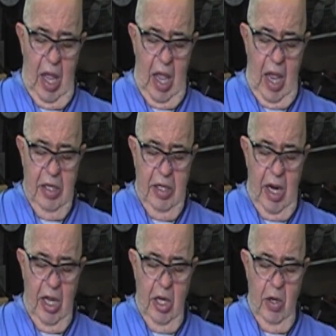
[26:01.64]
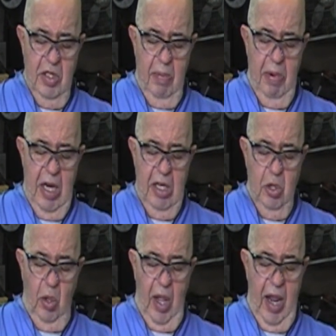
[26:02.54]
And then I used a bead
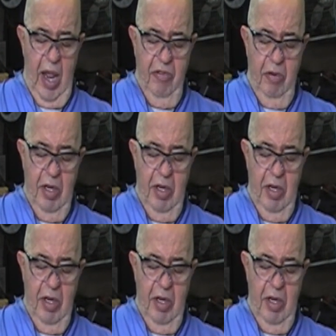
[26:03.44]
tool I got from